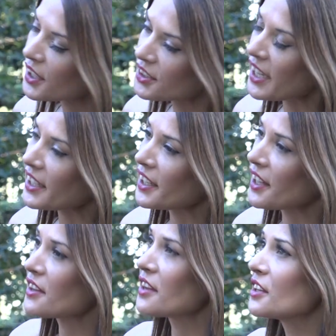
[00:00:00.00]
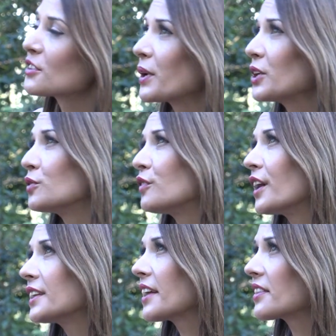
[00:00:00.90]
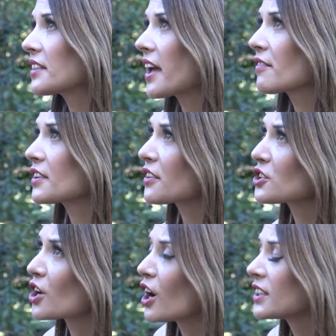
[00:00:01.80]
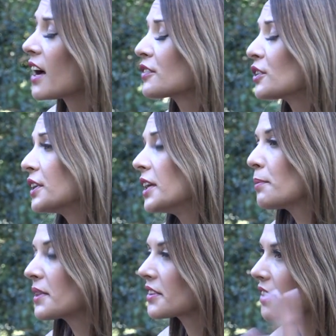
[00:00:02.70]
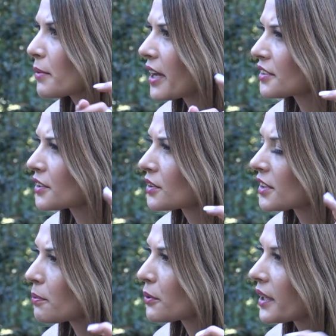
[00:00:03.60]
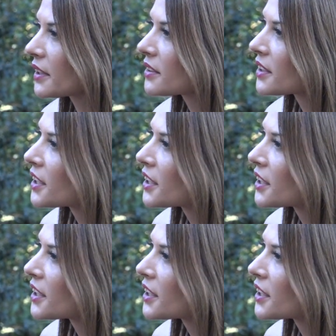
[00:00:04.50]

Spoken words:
Exactly, and then this way you'll find out that they have another child after a year, but they're somehow still separated.